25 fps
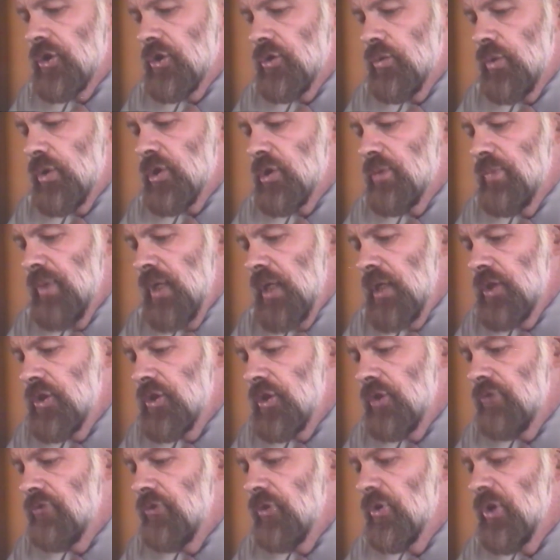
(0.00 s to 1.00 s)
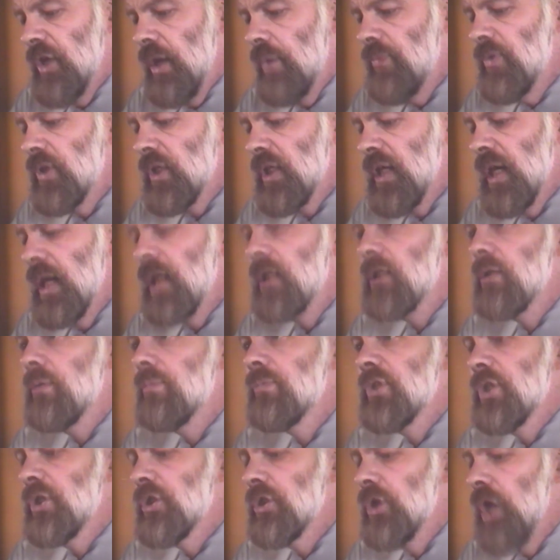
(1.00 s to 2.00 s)
which means that for them the kingdom
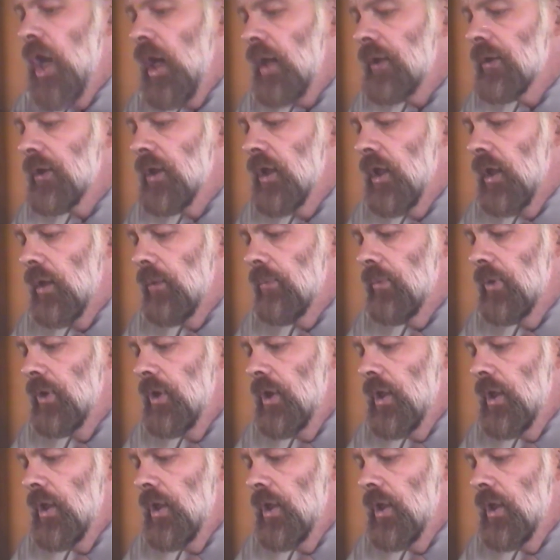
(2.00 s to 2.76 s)
did not come,